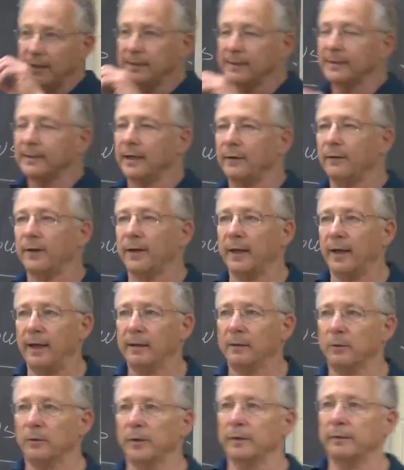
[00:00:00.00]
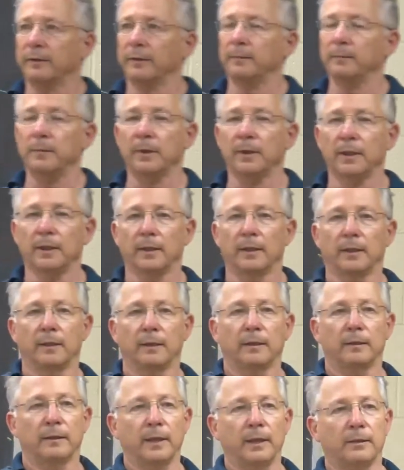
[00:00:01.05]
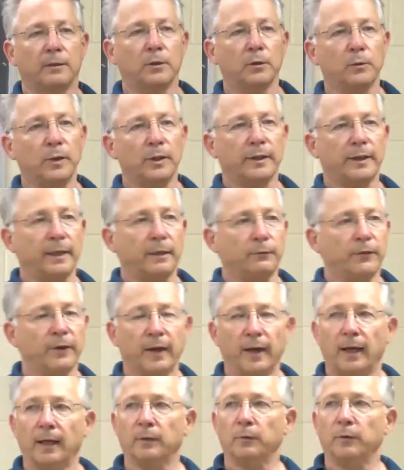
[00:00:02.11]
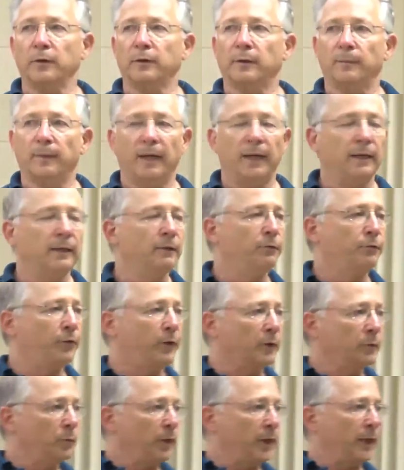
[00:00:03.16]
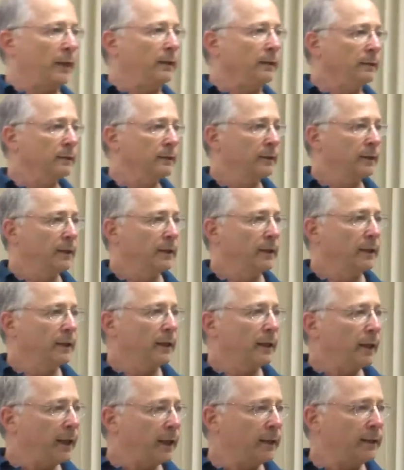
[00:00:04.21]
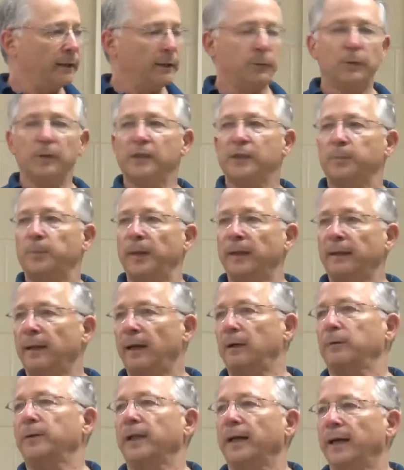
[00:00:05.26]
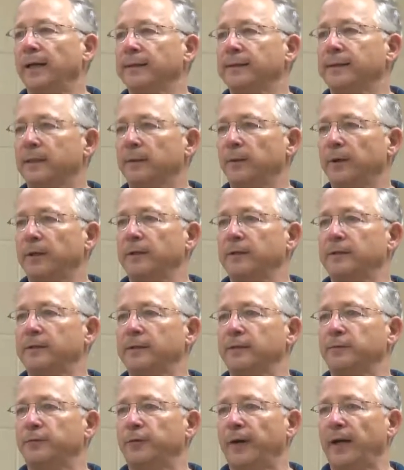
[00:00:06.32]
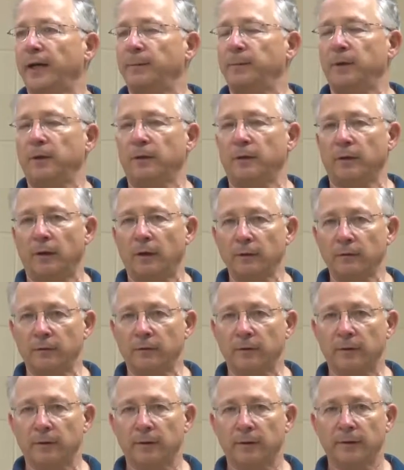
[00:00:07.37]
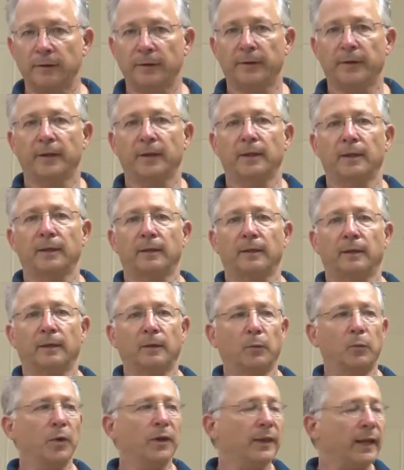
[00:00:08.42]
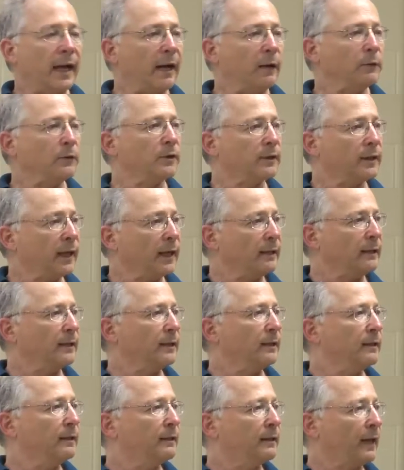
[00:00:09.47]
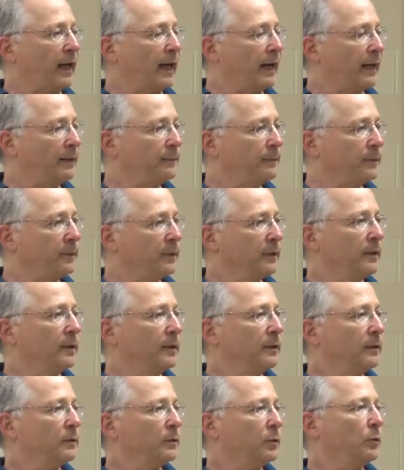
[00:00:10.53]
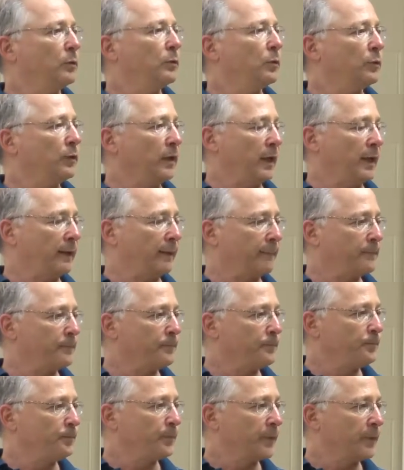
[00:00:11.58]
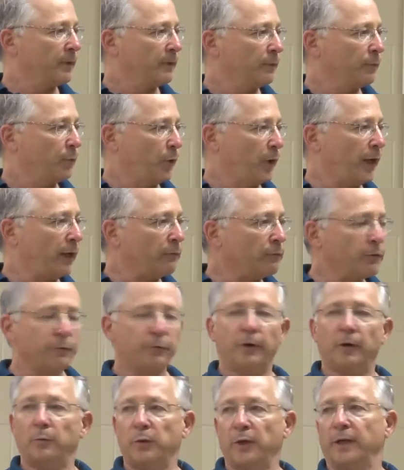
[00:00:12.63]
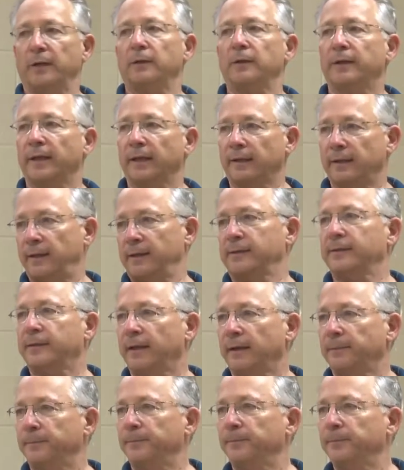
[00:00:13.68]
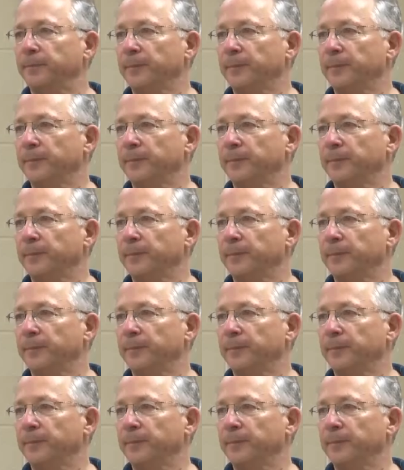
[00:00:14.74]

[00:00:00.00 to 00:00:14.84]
is there an algorithm that you will give the algorithm any formula and it will spit out the answer whether it is fiable or not without taking time to, to the end. For every formula, it will take less time.